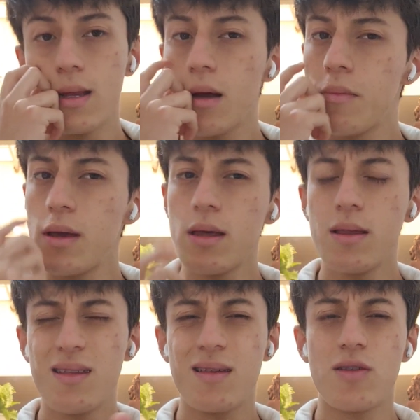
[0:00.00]
can make
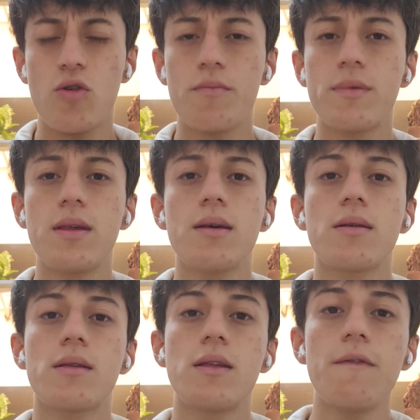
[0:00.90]
some
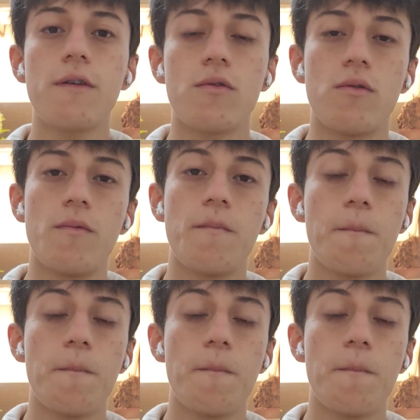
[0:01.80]
things difficult.